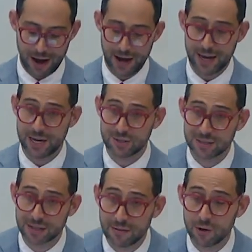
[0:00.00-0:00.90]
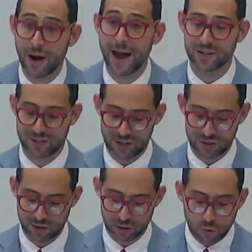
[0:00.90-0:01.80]
uh, is to give you access
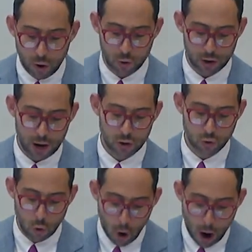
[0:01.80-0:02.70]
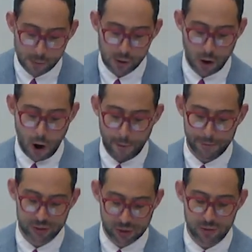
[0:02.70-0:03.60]
to the, quote, normal
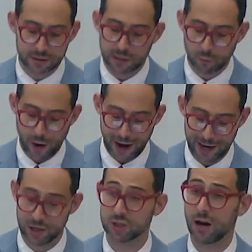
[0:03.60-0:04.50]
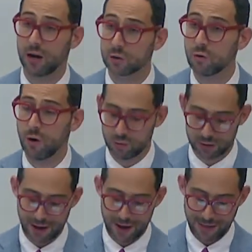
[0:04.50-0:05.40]
opportunity range,
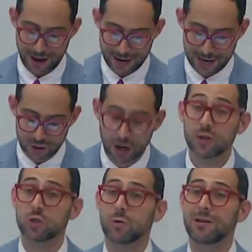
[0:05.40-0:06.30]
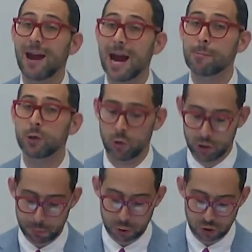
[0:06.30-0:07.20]
unquote. That is, to enable you
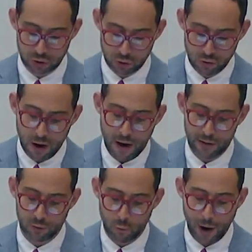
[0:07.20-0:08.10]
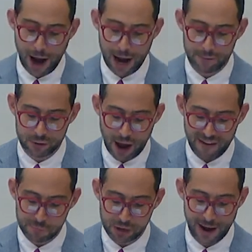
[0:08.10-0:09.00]
to pursue an array of
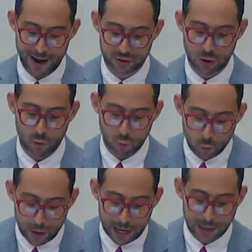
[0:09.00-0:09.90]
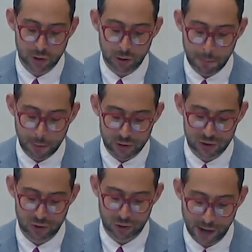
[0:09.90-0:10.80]
life plans reasonable
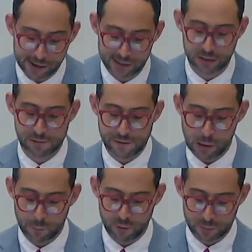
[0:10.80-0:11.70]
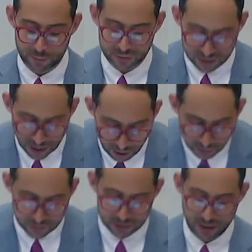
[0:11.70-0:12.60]
persons are likely to develop for
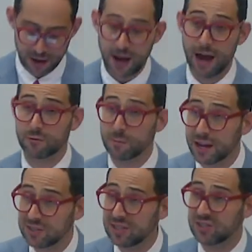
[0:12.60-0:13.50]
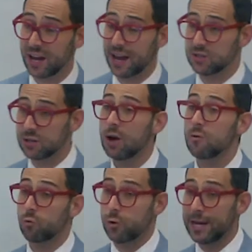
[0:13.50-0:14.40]
themselves. And from this, he says,
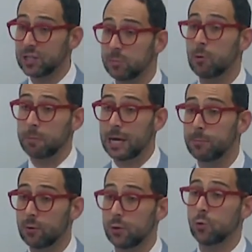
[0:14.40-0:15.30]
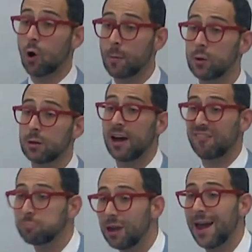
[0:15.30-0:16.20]
reasonable people, a normal
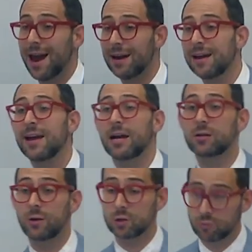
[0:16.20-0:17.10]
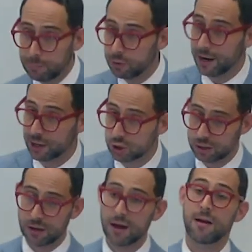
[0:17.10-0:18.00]
life plan includes reproduction.